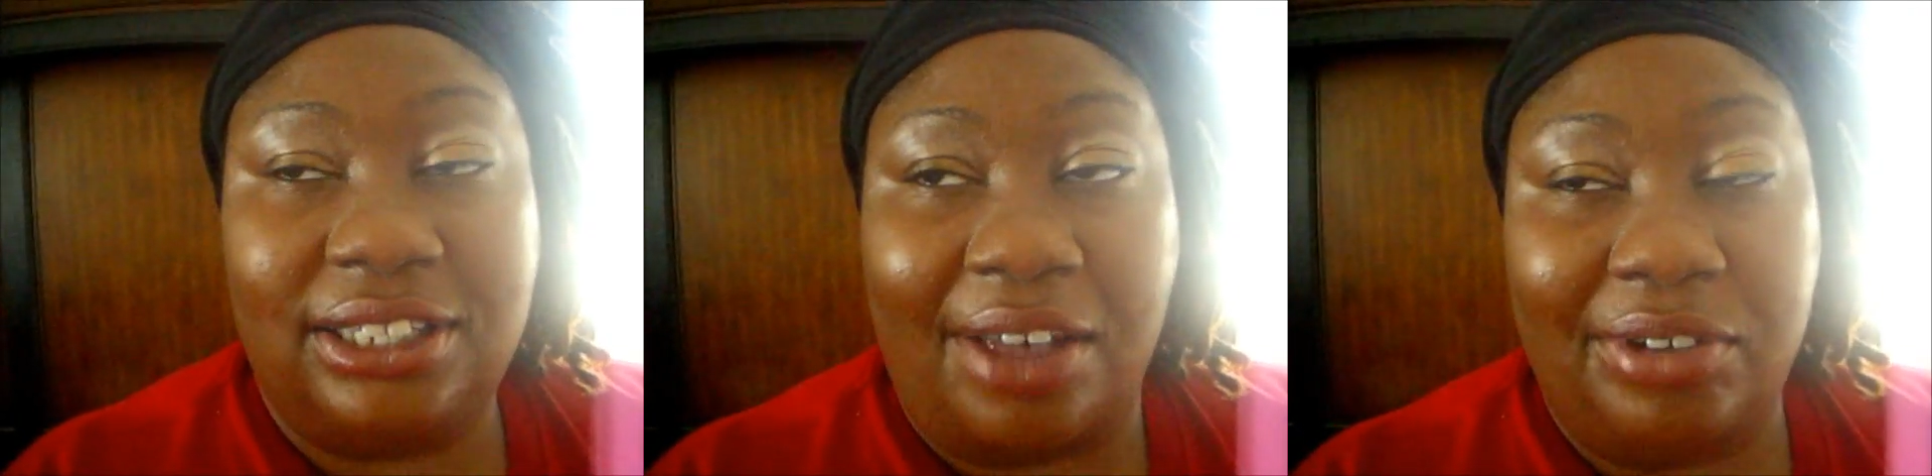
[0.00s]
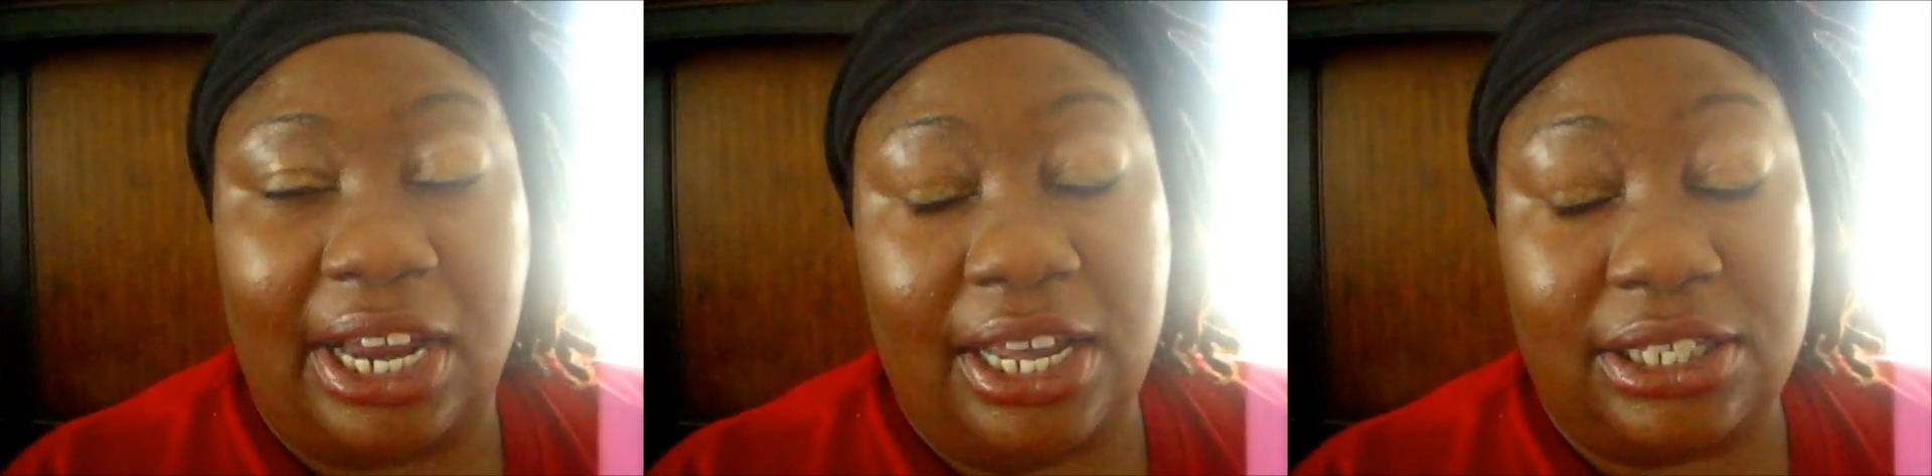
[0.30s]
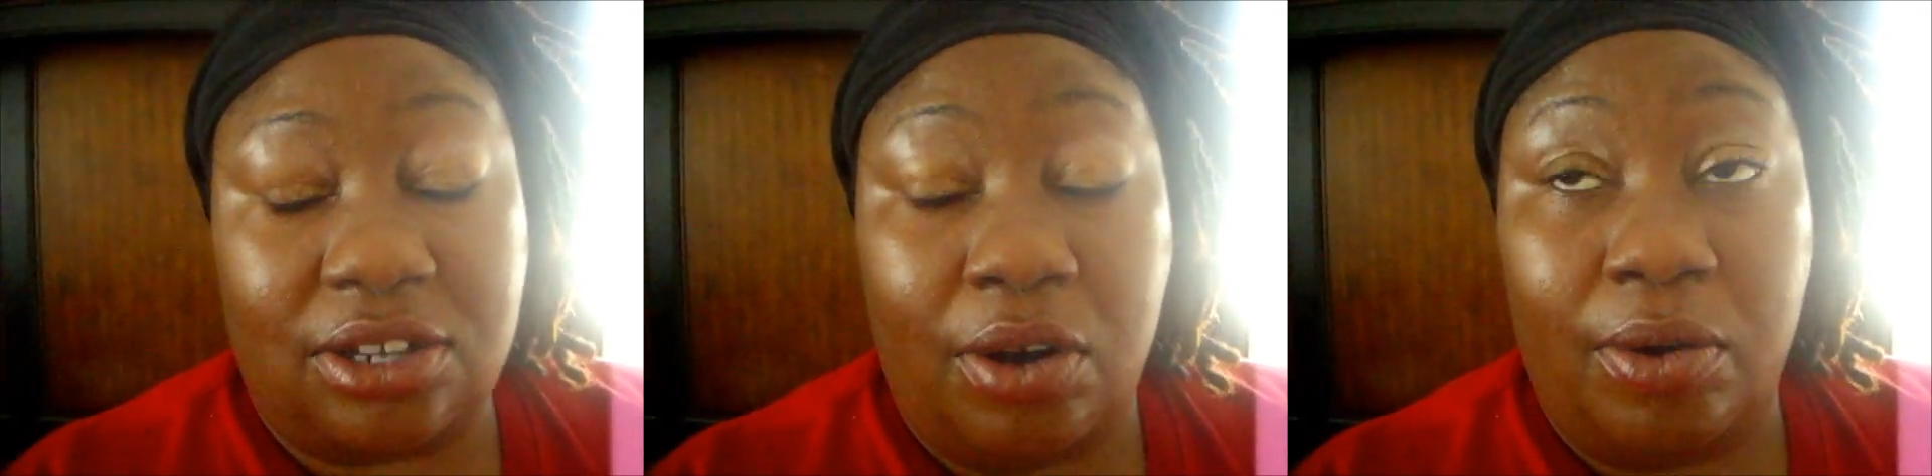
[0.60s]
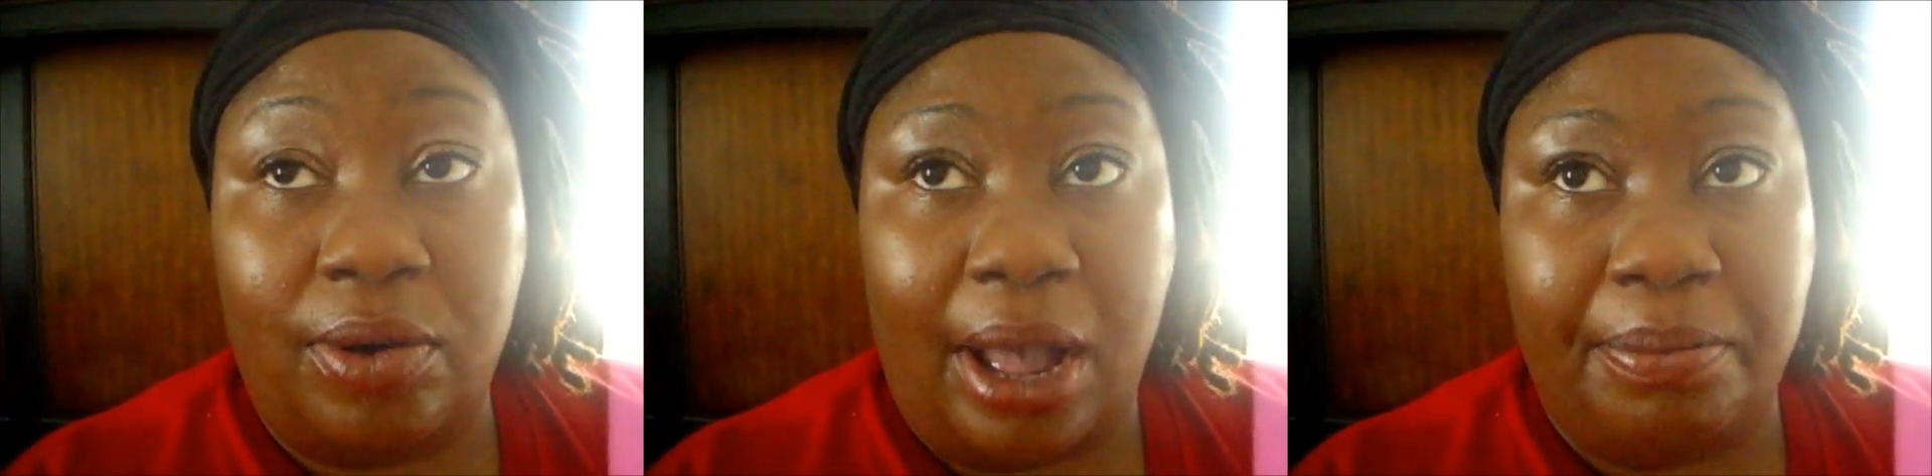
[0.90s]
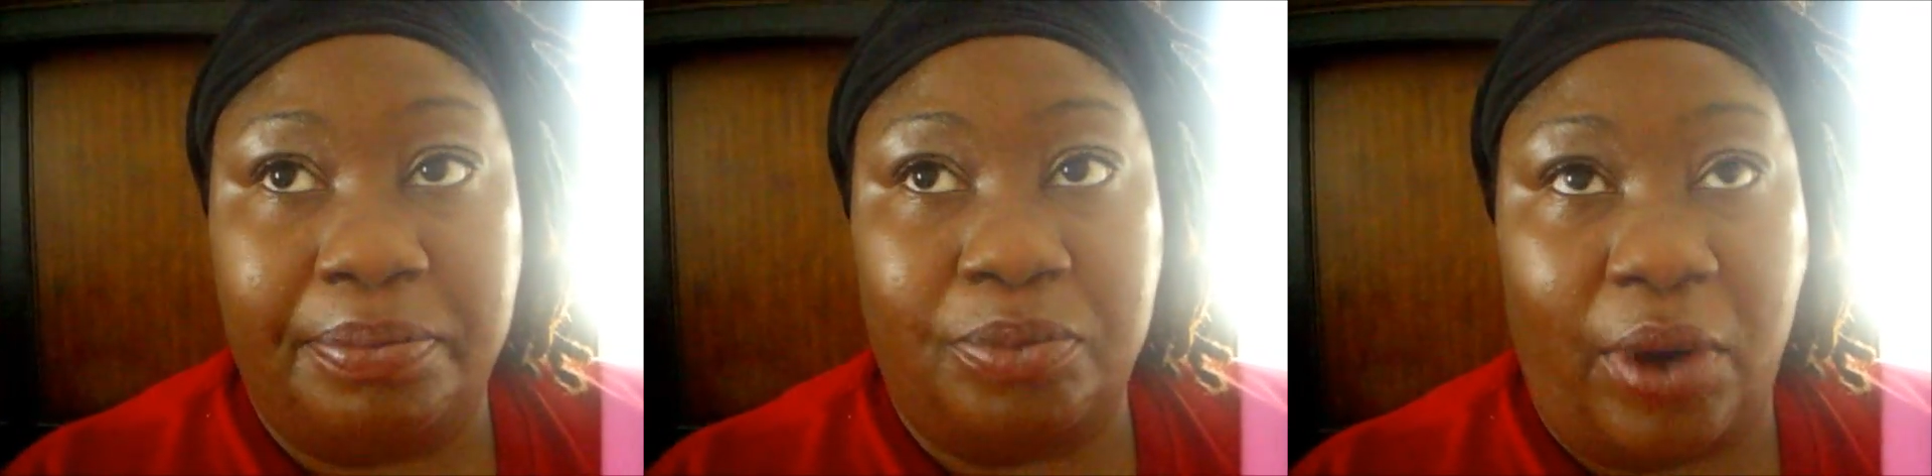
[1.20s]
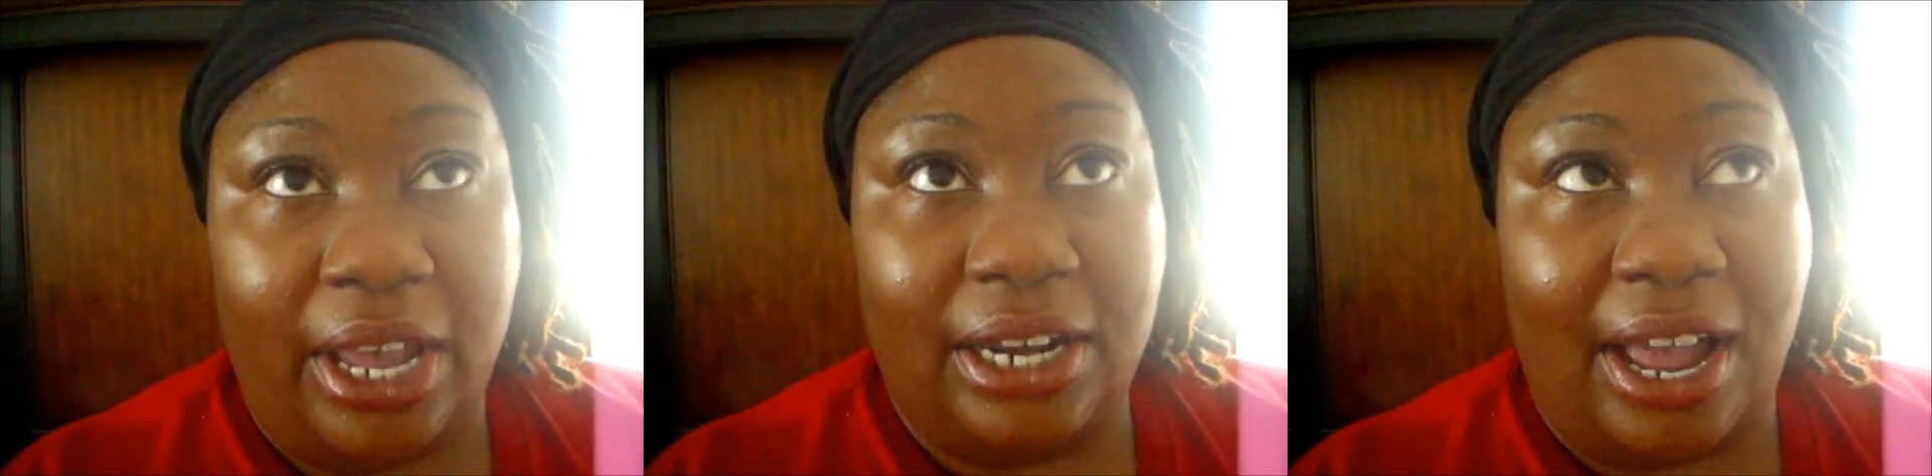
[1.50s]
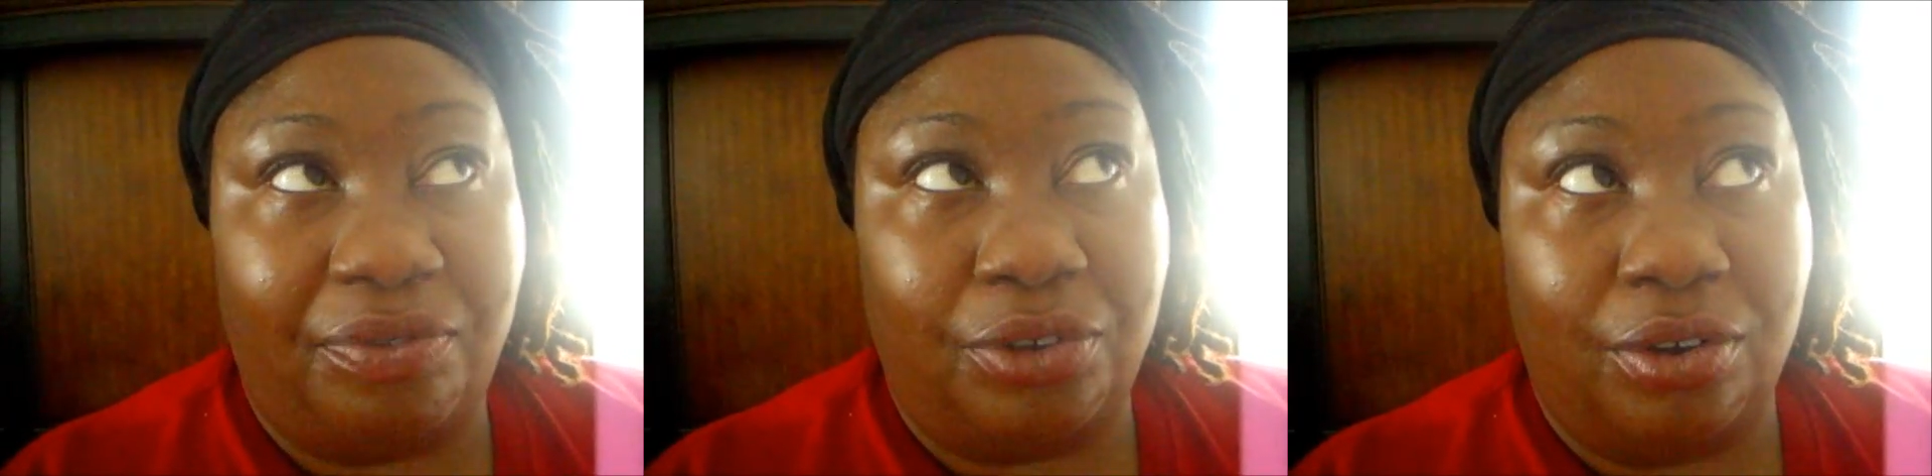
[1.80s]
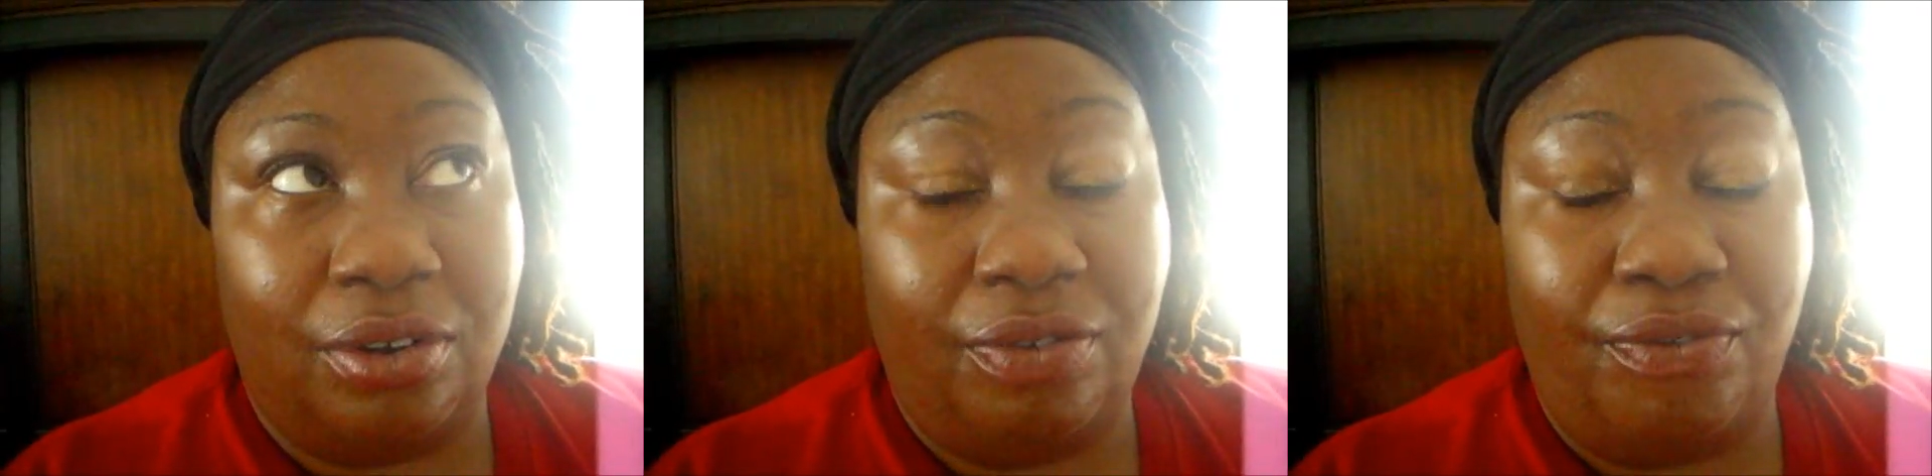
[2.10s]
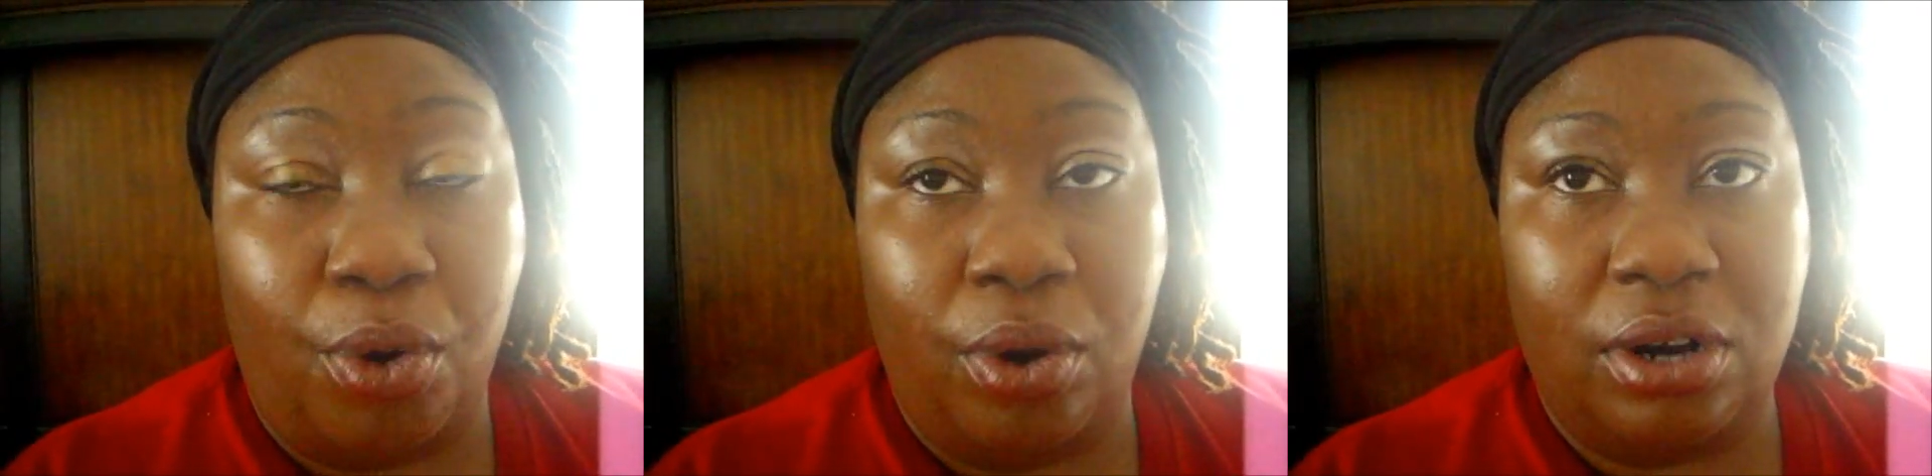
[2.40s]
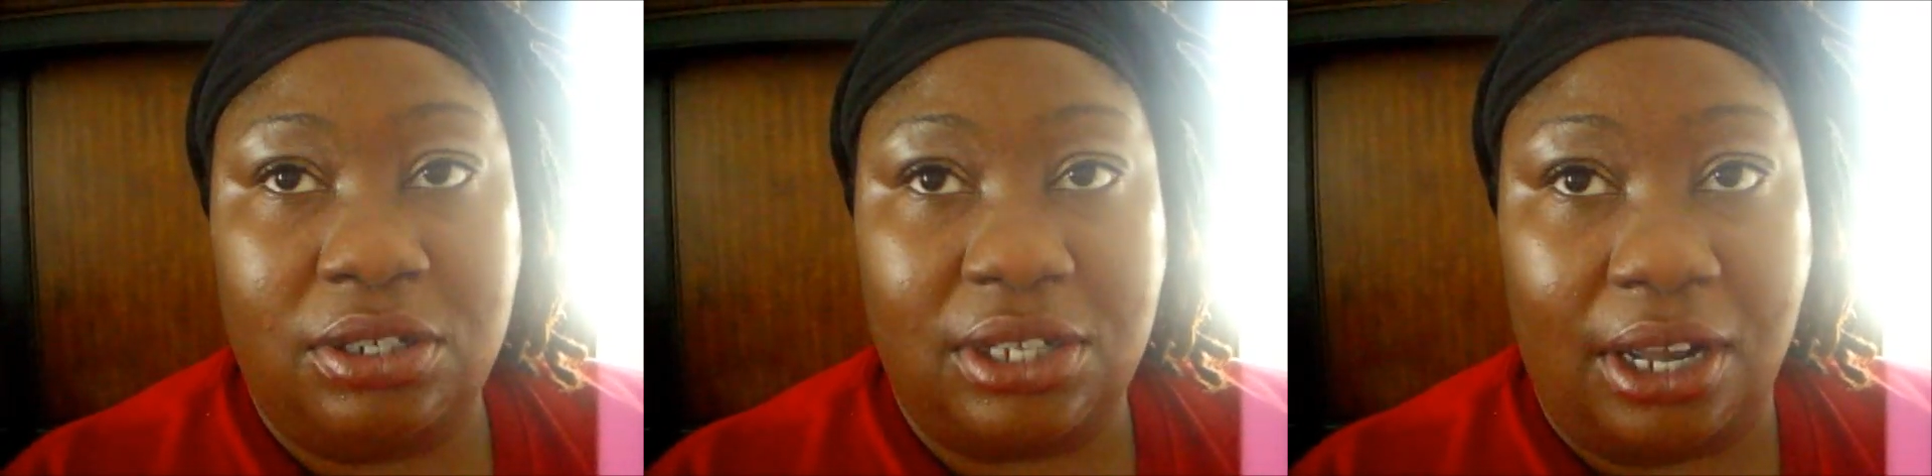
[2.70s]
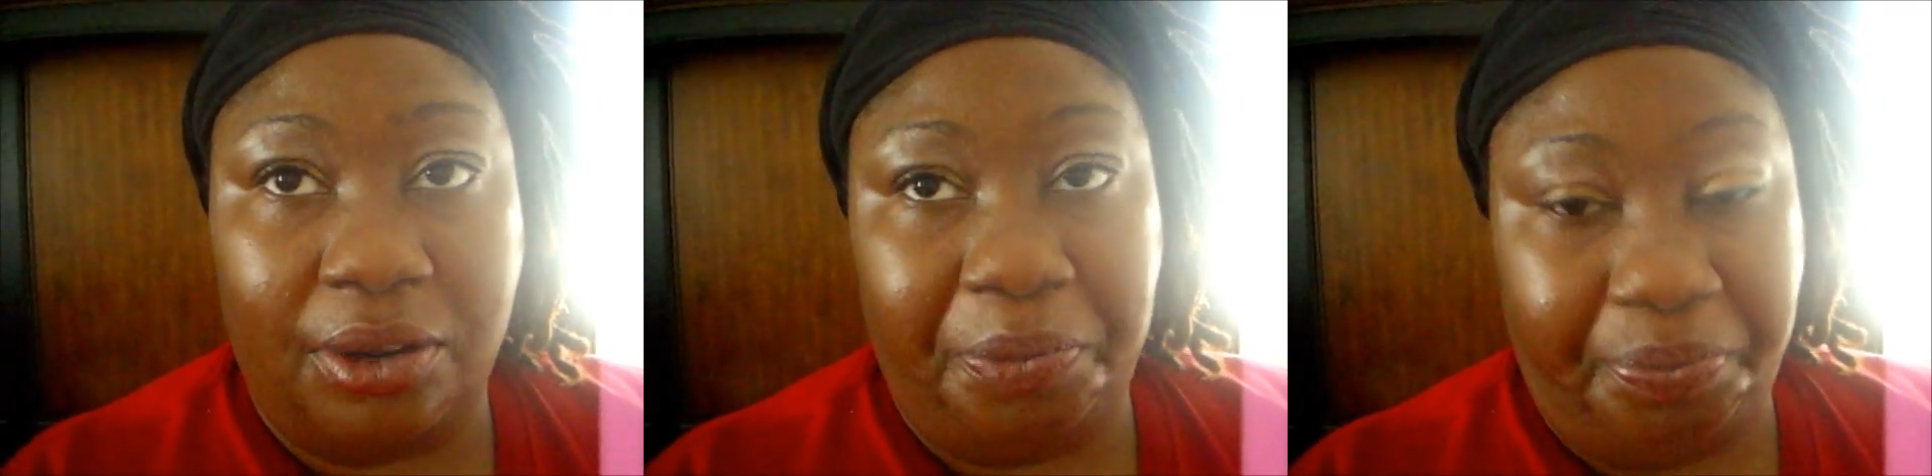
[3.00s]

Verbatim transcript: seven days, so I'm weighing after four. So